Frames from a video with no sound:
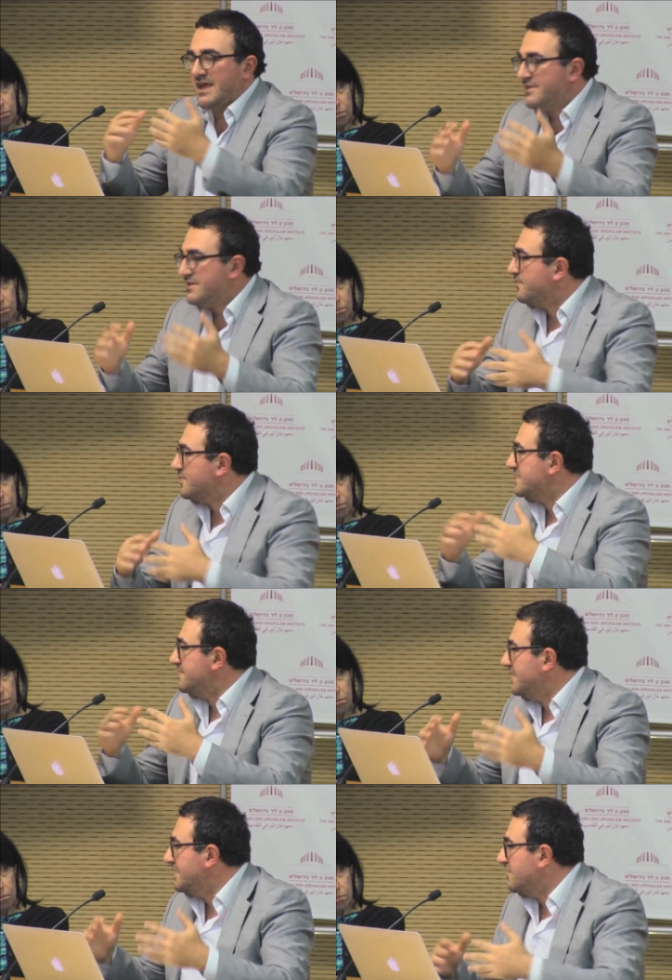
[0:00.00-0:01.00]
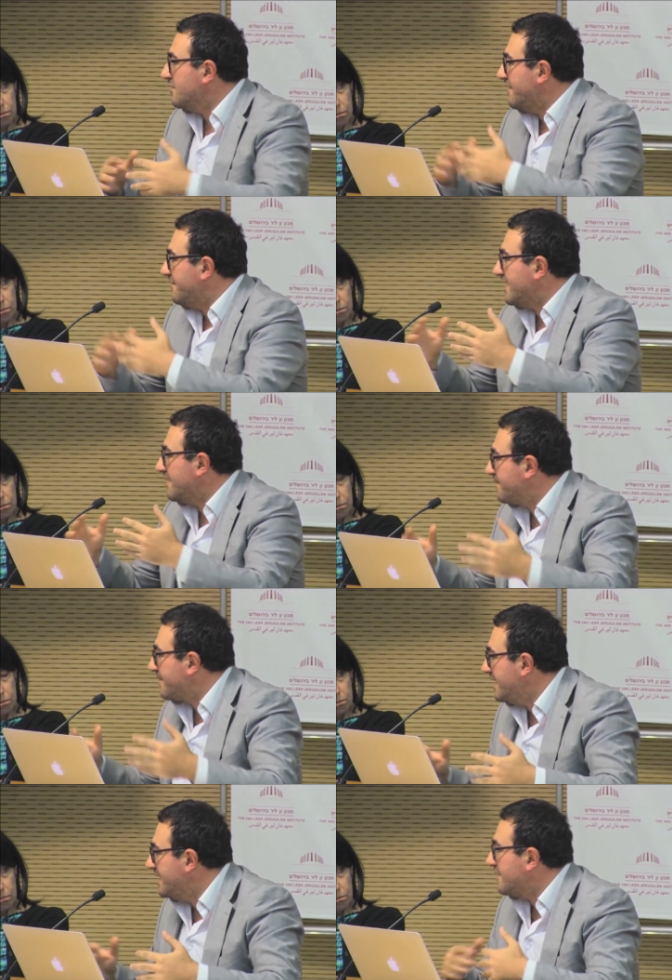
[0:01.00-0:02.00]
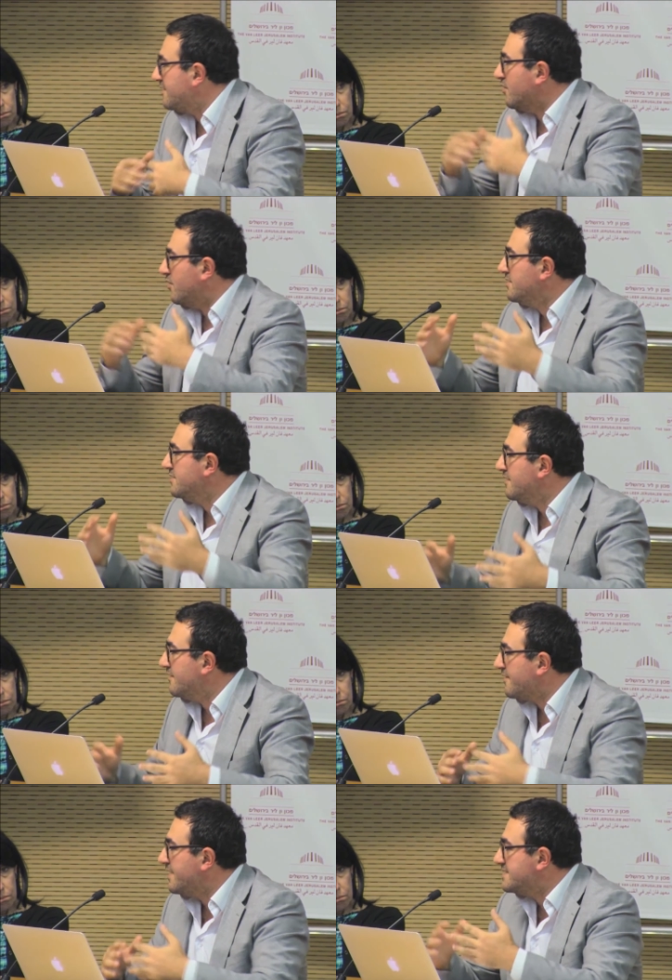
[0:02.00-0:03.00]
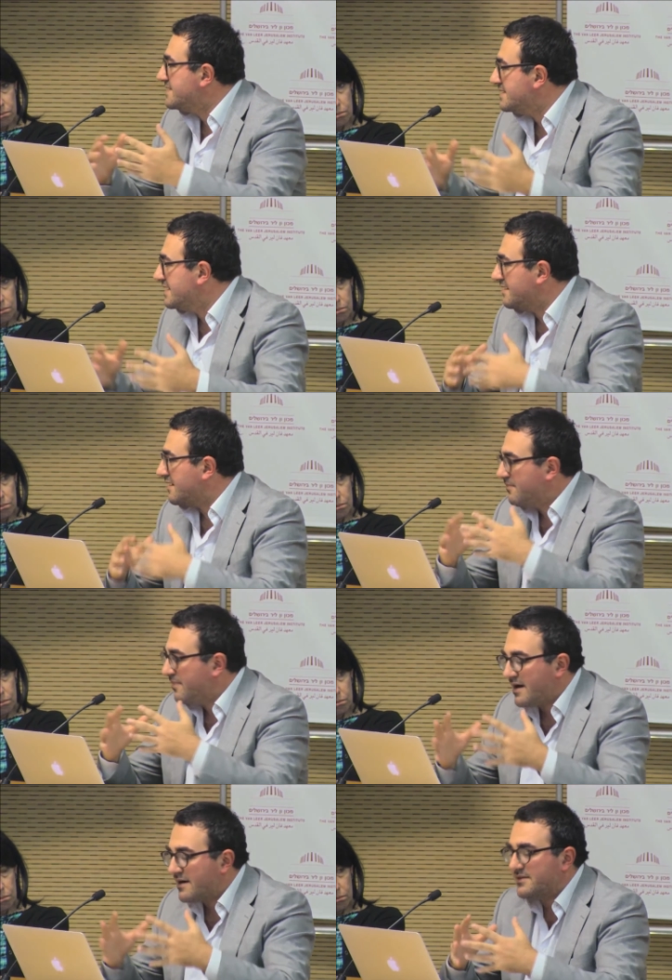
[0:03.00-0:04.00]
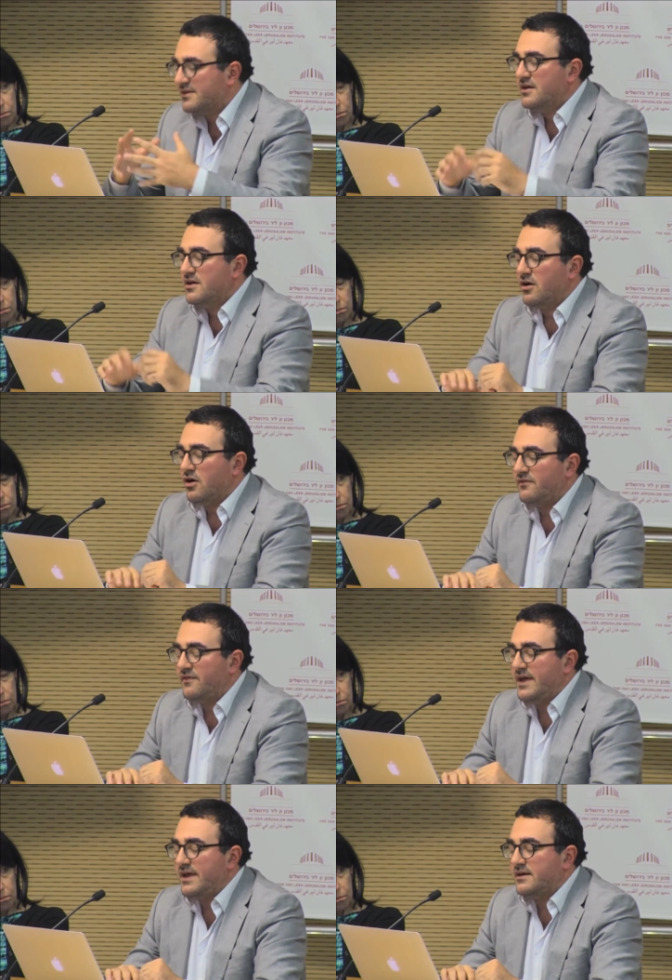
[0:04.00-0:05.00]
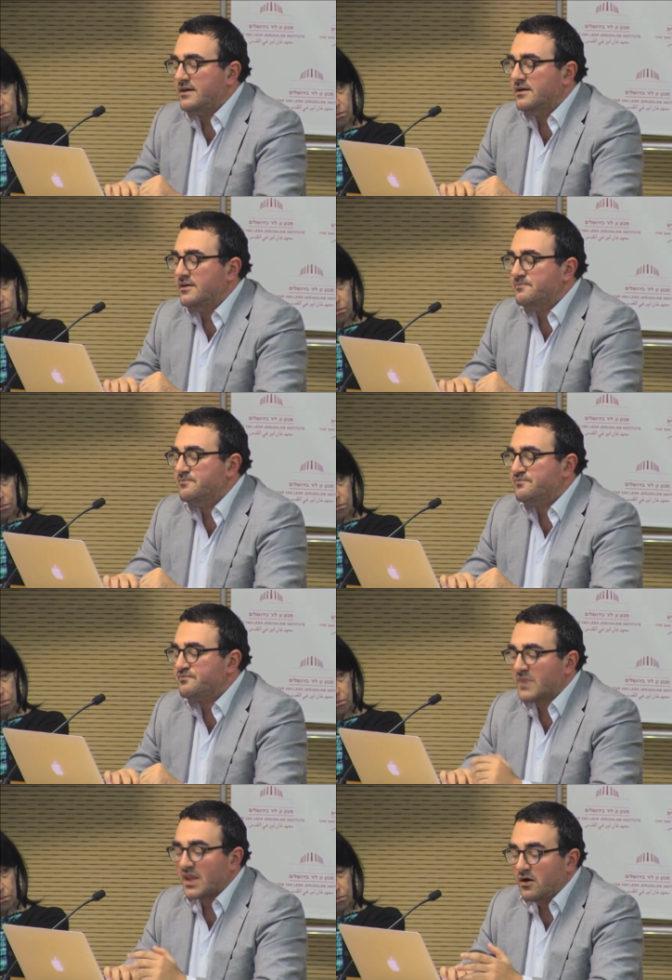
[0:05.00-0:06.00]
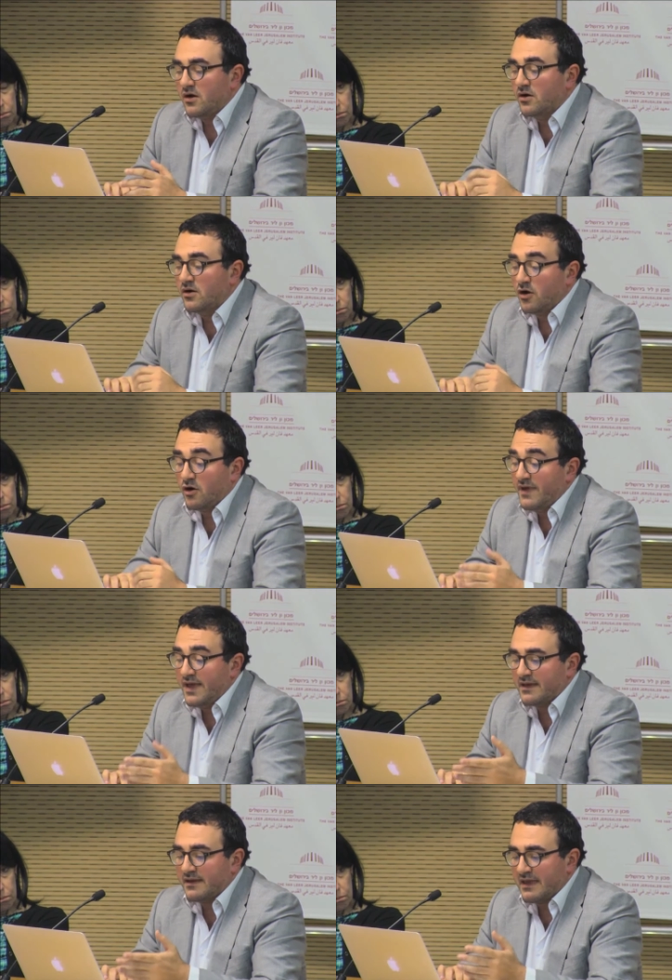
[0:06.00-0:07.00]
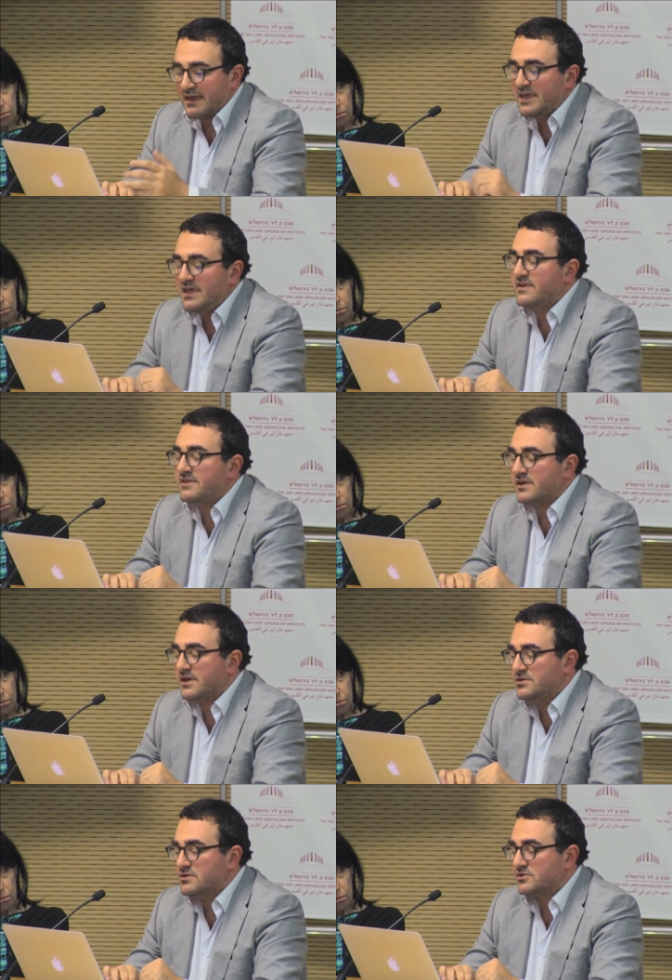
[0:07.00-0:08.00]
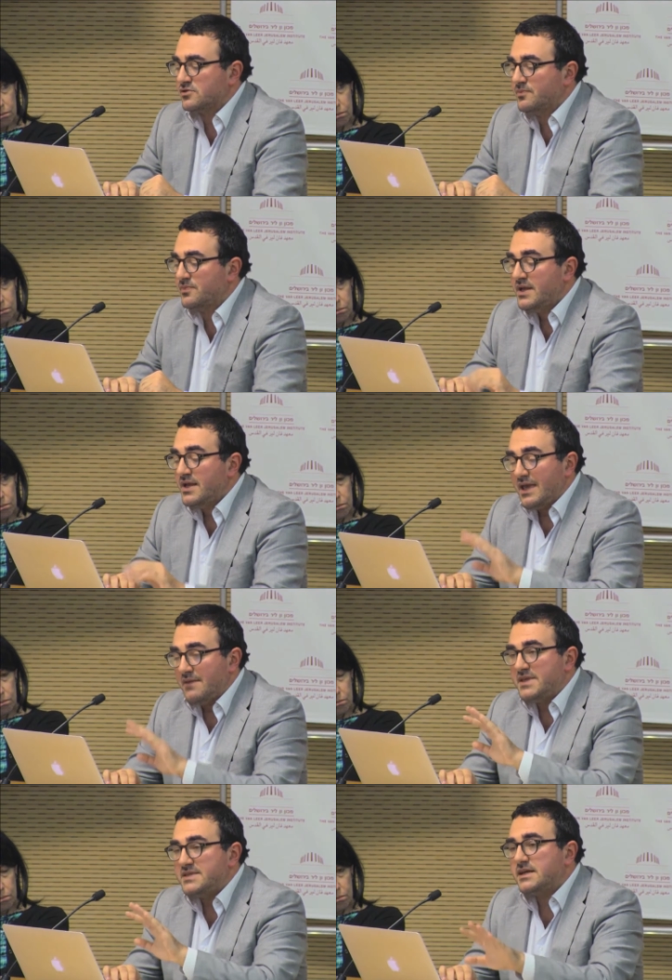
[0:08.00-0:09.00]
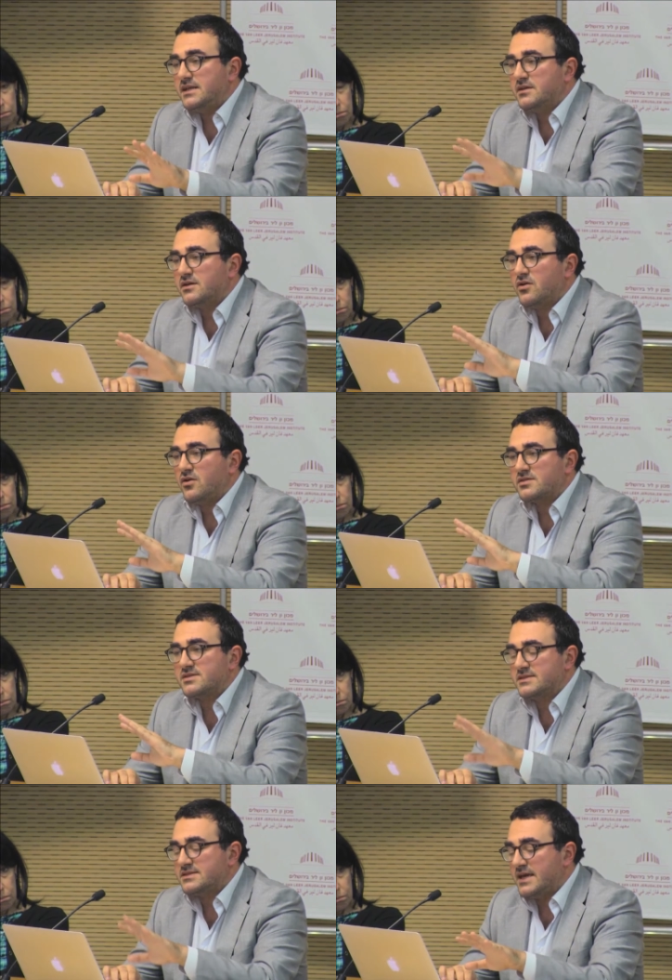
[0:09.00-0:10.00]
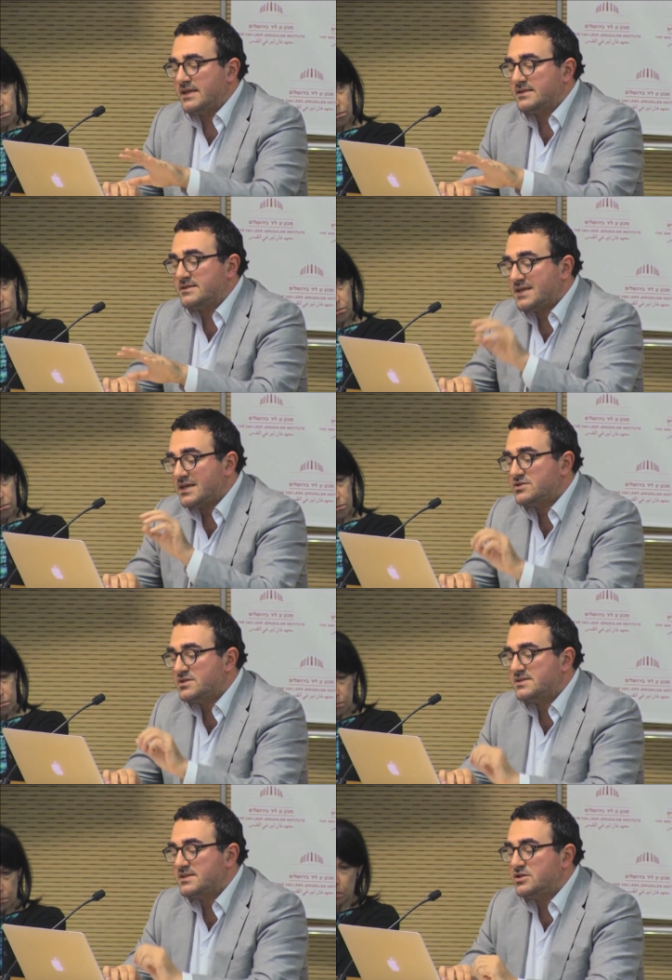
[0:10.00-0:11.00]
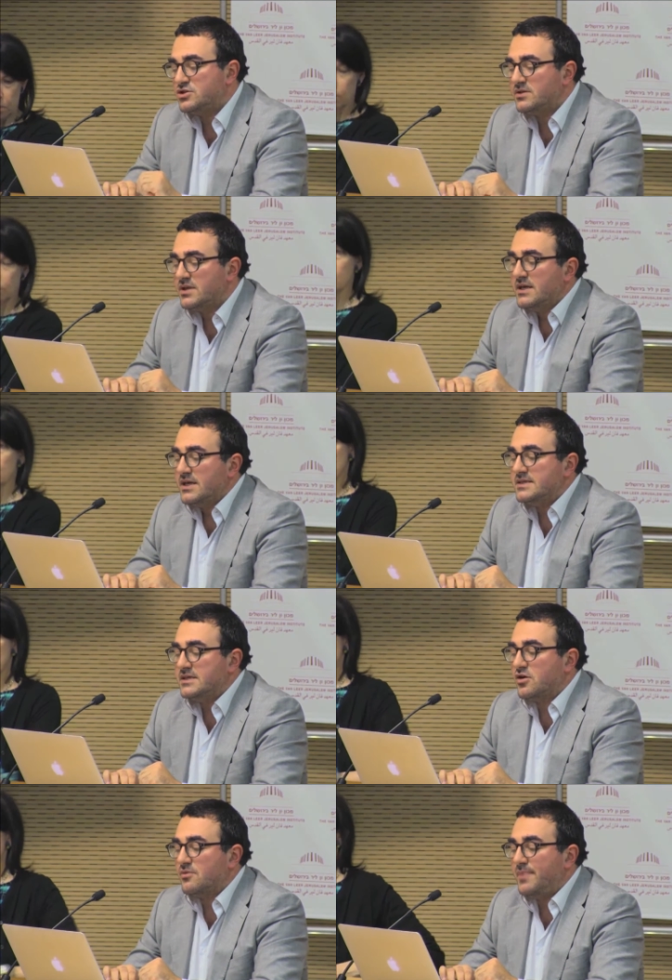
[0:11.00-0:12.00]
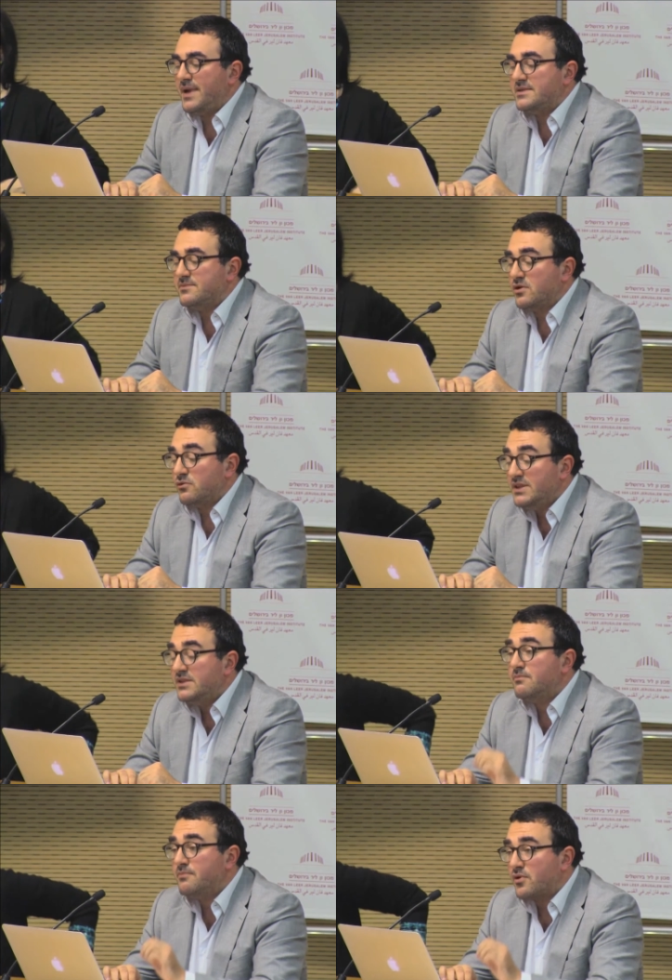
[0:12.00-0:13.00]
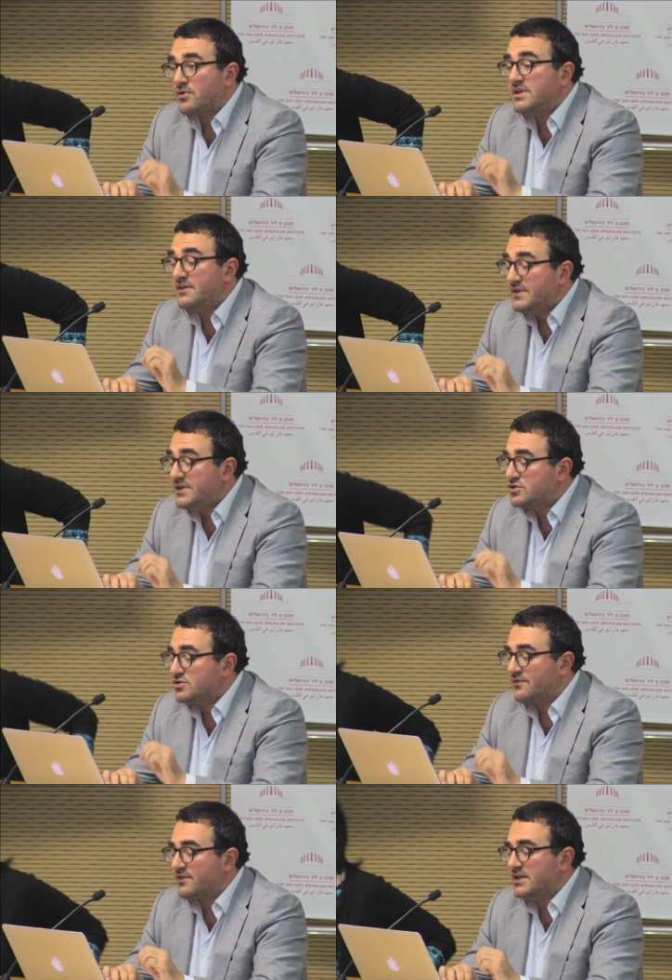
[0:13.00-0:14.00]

having the possibility of having a prayer and all the rites that are part of a given religious group. And basically the court said that such distinction is incompatible with the broad definition